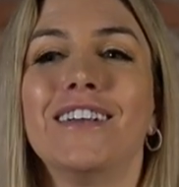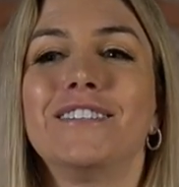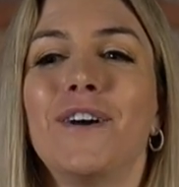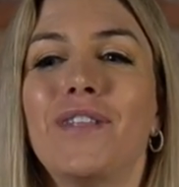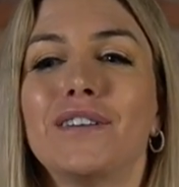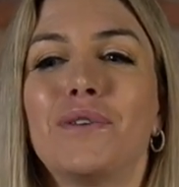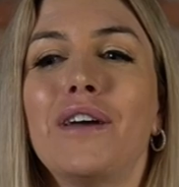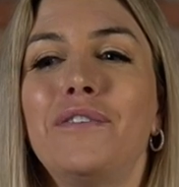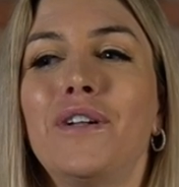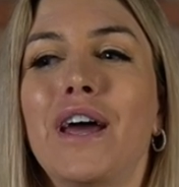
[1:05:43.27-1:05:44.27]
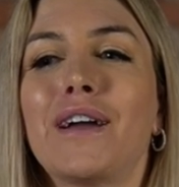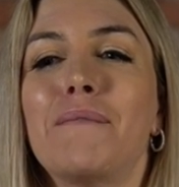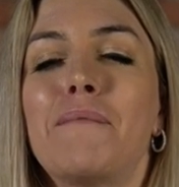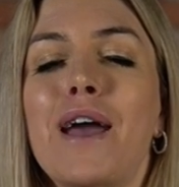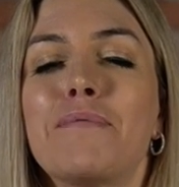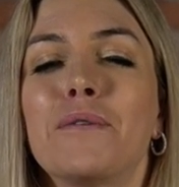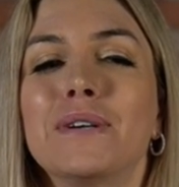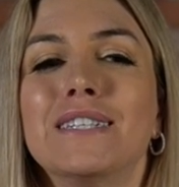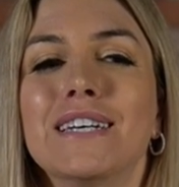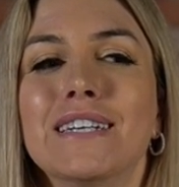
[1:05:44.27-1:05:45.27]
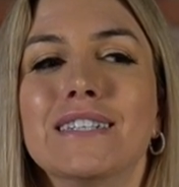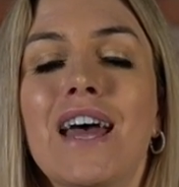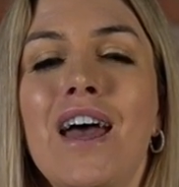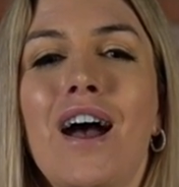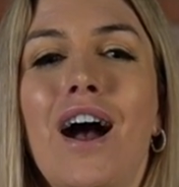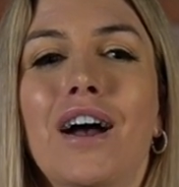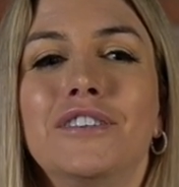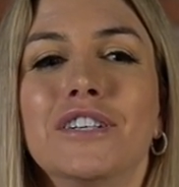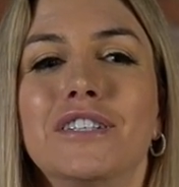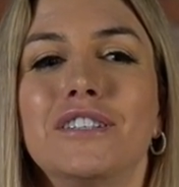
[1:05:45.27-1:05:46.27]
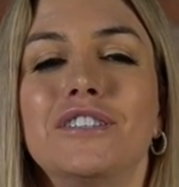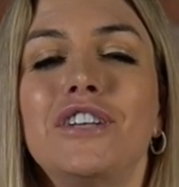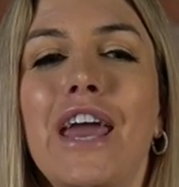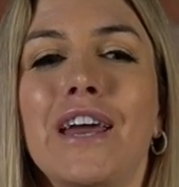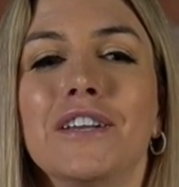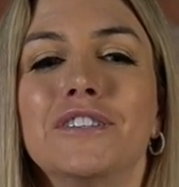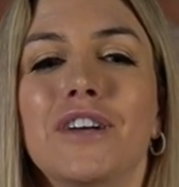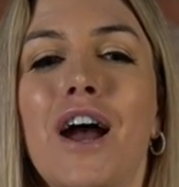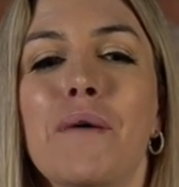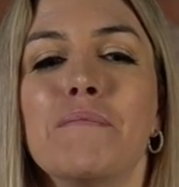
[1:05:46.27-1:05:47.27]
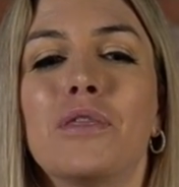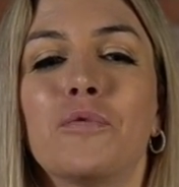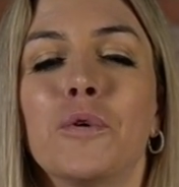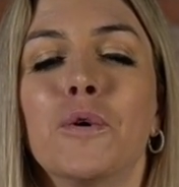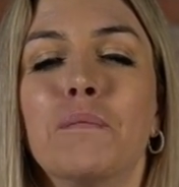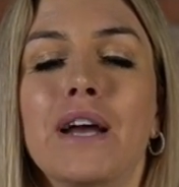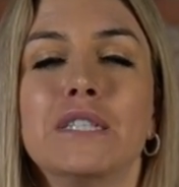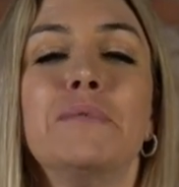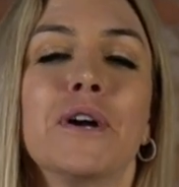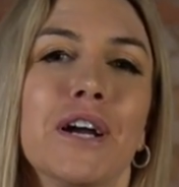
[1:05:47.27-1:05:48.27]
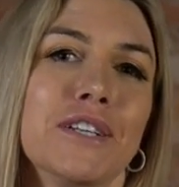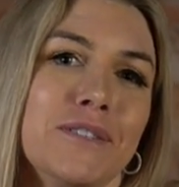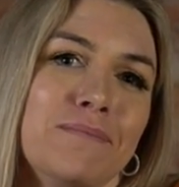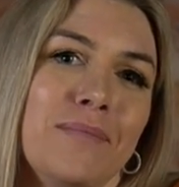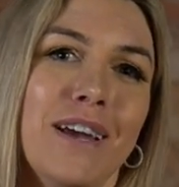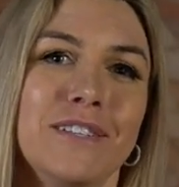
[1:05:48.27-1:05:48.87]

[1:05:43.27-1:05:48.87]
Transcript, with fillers: And so that's what I feel like my purpose is, uh, just change um, through my spirit.